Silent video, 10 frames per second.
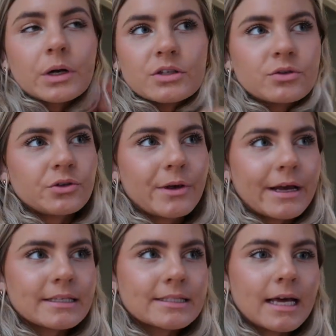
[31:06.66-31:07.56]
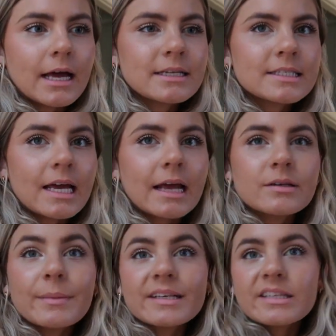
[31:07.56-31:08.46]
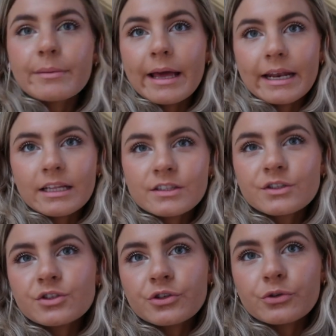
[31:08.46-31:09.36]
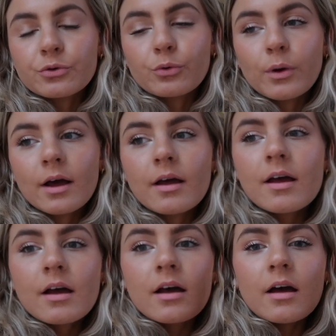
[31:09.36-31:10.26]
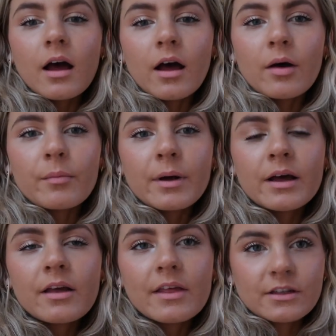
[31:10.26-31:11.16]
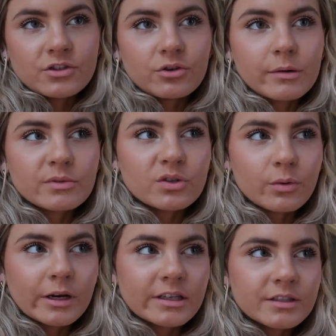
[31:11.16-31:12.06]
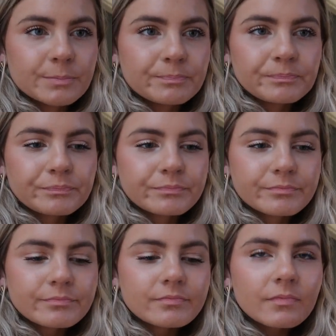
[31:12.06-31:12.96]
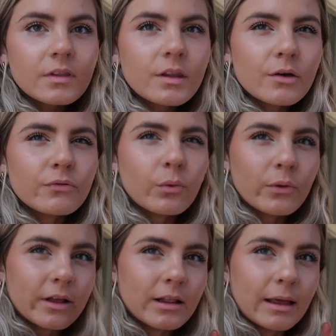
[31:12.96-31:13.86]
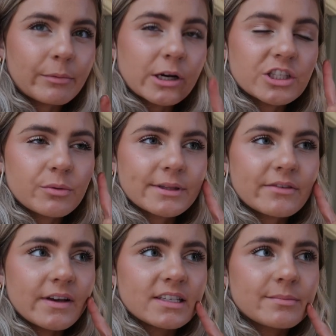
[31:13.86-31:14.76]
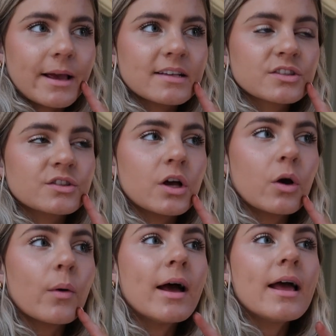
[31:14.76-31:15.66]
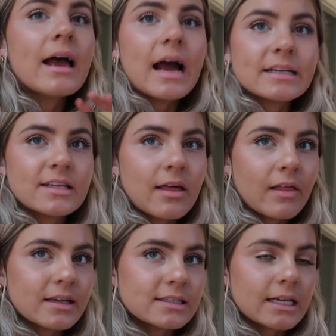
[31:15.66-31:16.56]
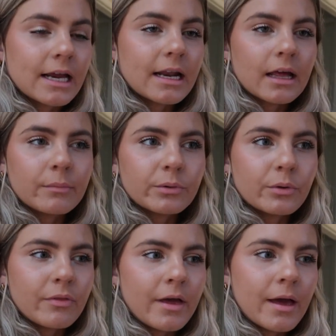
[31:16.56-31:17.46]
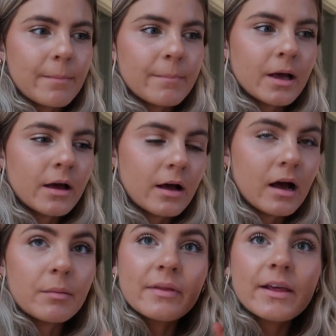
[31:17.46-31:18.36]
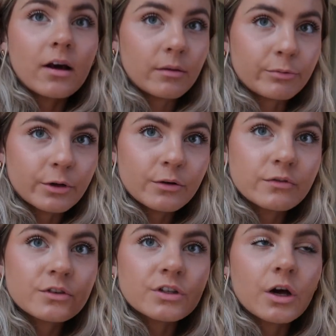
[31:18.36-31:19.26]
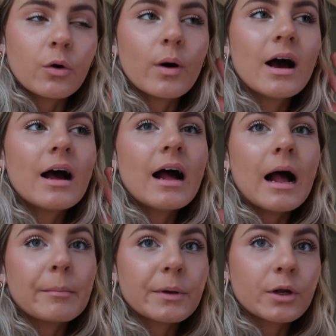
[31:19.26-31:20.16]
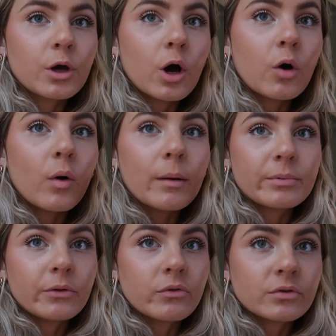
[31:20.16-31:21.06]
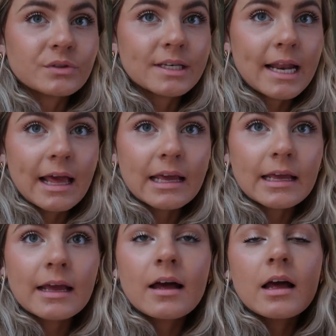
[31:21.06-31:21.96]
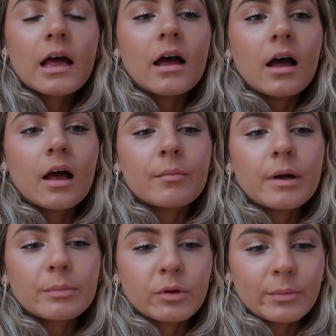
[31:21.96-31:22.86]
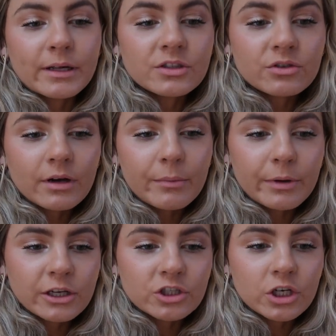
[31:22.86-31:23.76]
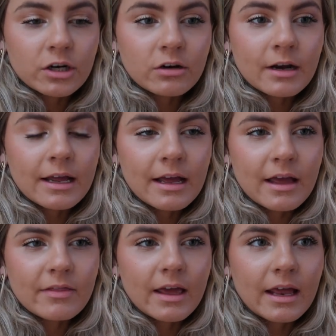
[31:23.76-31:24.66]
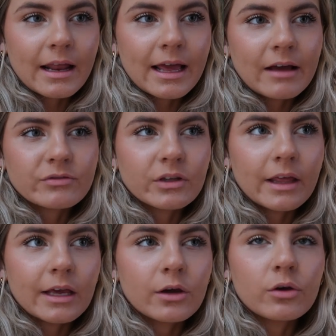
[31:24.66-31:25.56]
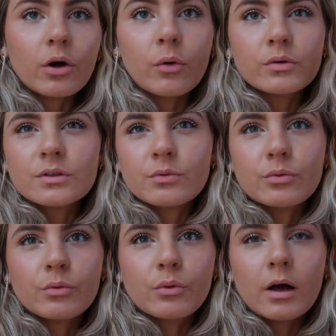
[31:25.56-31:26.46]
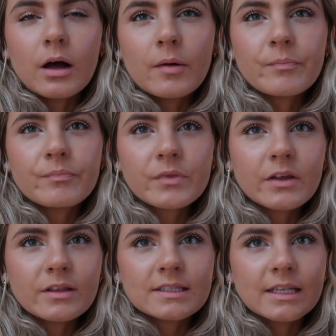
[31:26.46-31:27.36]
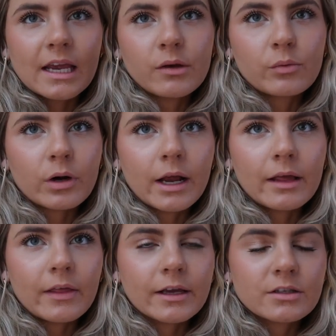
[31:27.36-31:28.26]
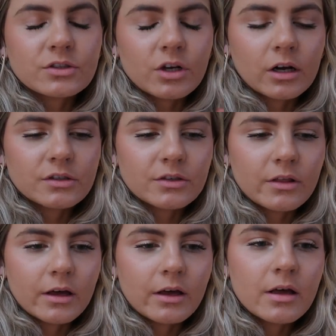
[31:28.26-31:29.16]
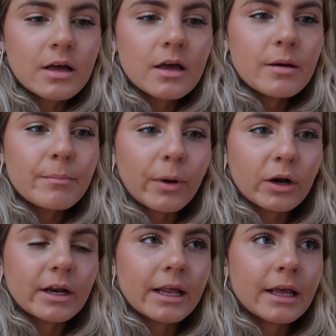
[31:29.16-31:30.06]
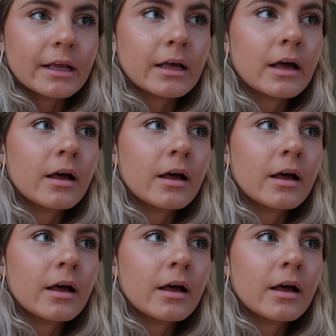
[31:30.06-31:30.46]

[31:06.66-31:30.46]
told you guys that I had to make some edits to the Instagram stories for the collaboration with the face mask. So I did that last night. I uploaded them and they got approved. So I'm gonna go upload those today, upload my Instagram picture, and then I have to like go to the site where I like talk to the marketing